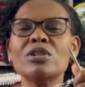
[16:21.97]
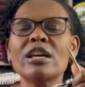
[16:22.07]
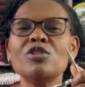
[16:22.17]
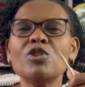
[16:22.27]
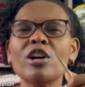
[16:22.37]

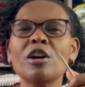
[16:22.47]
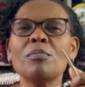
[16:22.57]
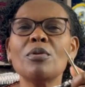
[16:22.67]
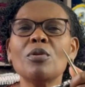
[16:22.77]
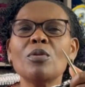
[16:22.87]

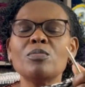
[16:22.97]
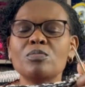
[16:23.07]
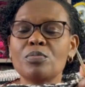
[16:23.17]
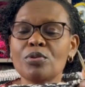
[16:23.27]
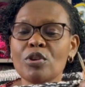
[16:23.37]
enjoyable
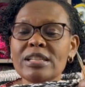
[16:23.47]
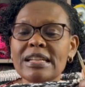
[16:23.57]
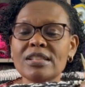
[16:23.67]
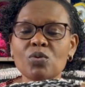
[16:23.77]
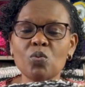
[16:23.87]

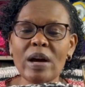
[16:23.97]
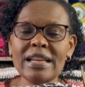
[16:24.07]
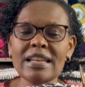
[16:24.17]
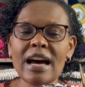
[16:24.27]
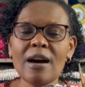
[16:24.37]
projects
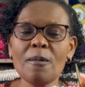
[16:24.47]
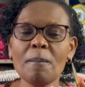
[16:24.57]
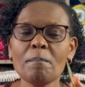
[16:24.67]
right now,